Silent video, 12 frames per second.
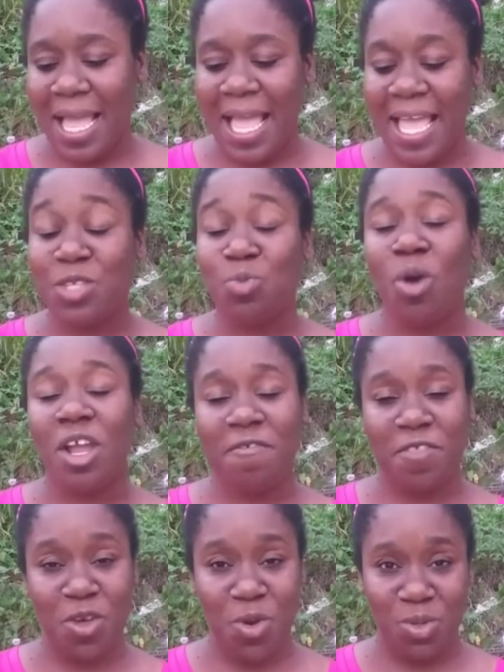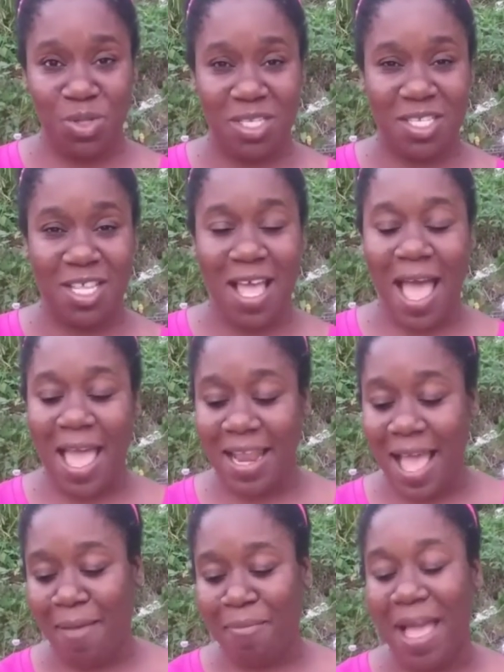is one of those, and
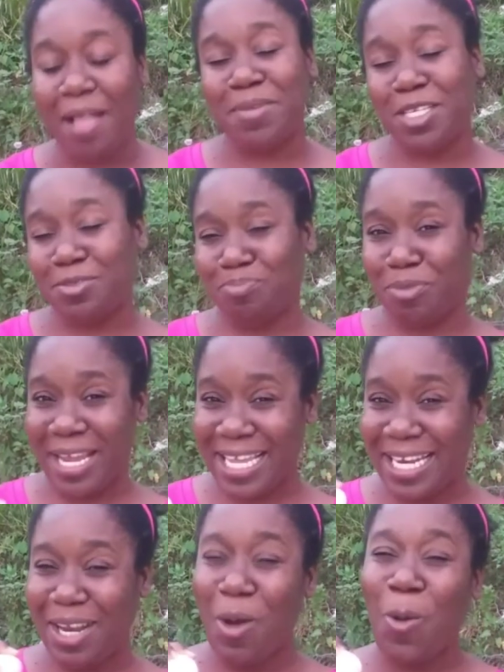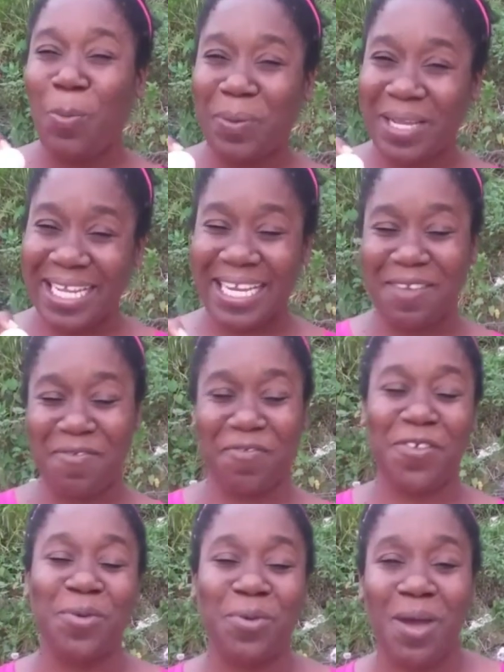I'll be breaking it open in a
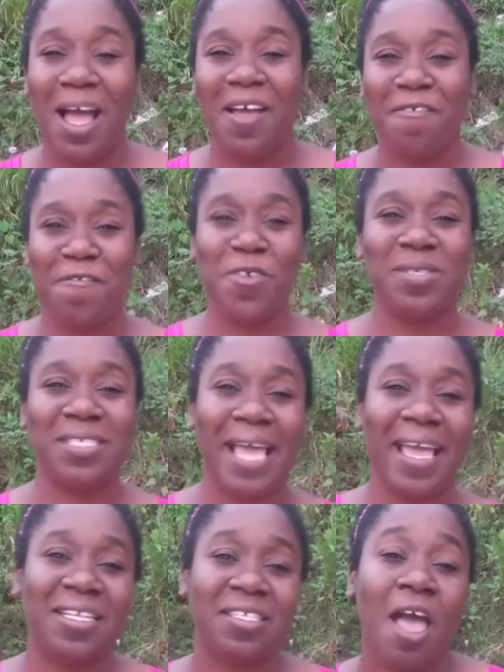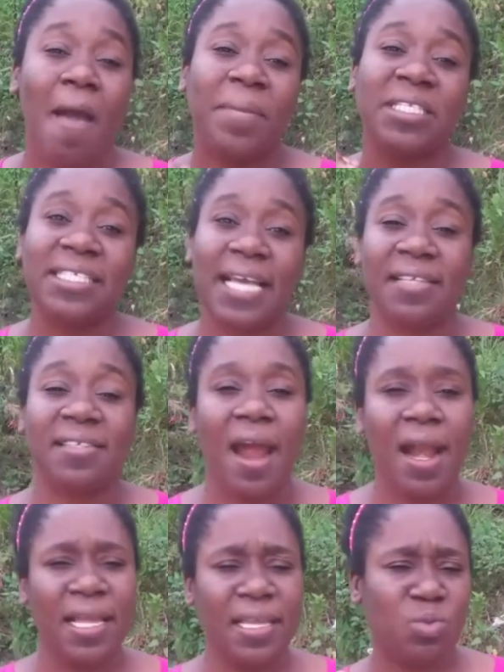few seconds. But yes,
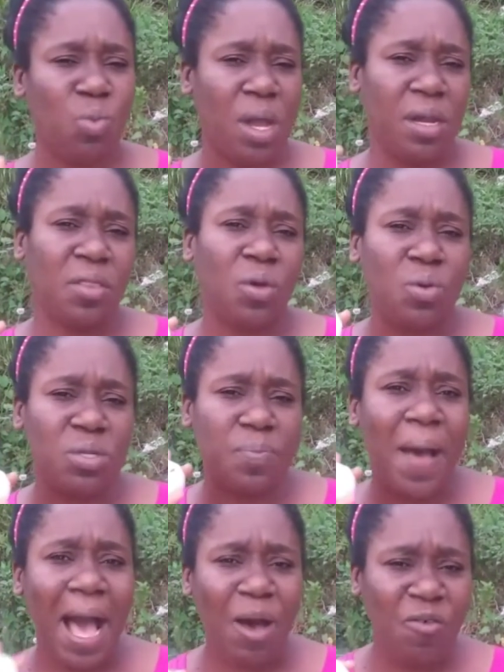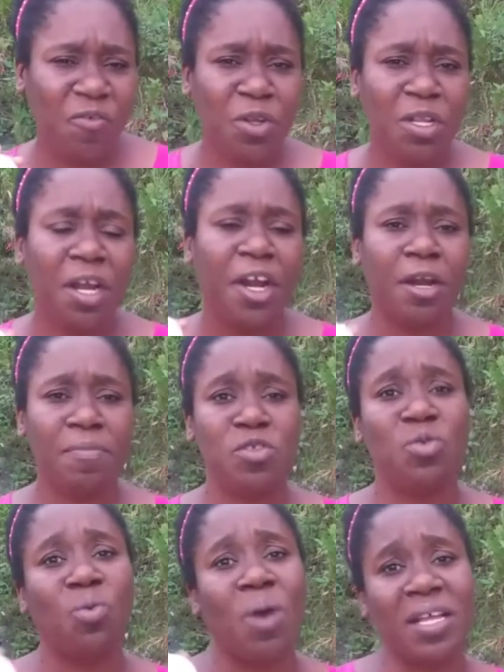garlic is one of those powerful herbs
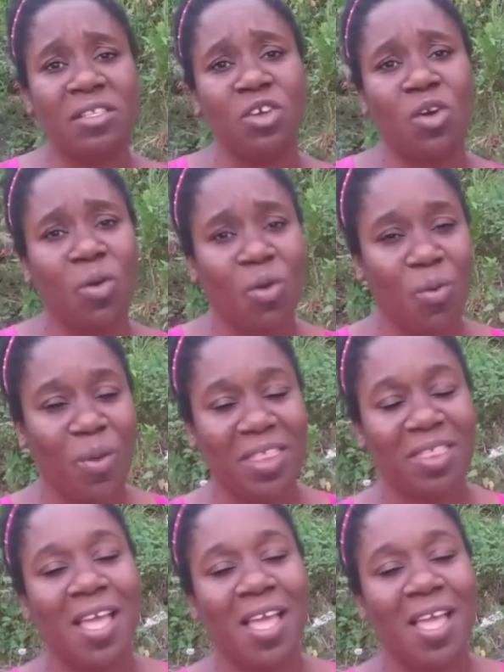you want to cook with,